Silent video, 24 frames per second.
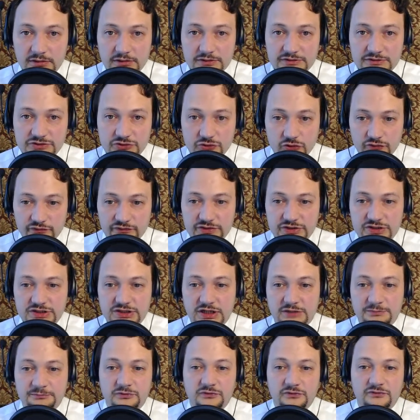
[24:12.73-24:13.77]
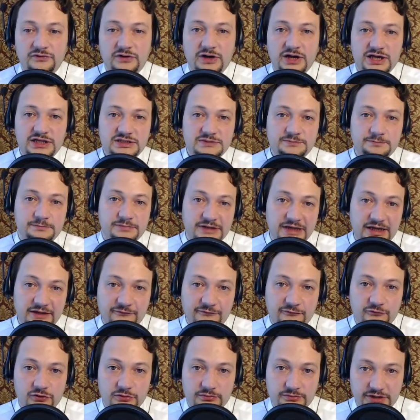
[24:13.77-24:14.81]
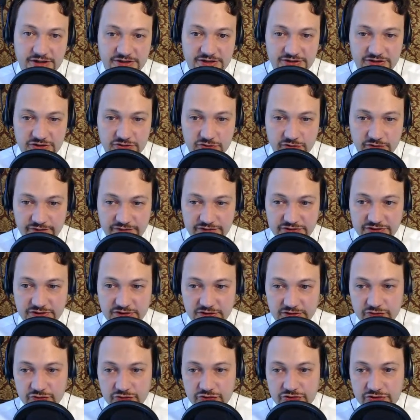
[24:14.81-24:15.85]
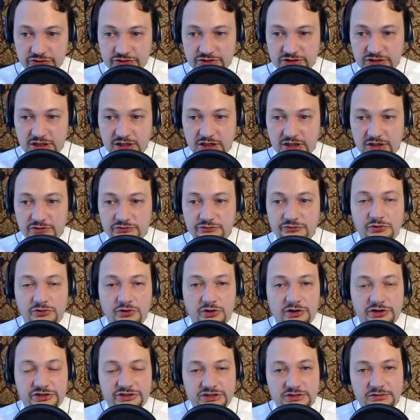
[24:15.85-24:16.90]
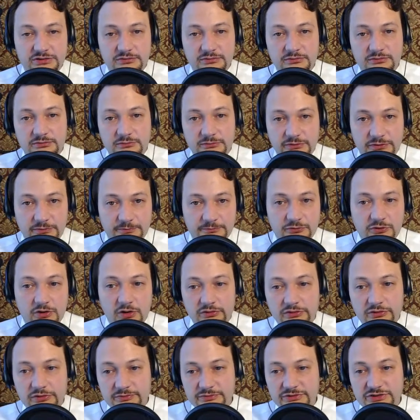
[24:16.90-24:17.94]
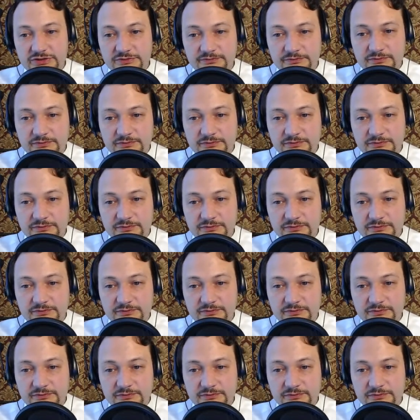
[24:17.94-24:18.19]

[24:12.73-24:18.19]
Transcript: service. It provides platform as a service solutions to host the programs.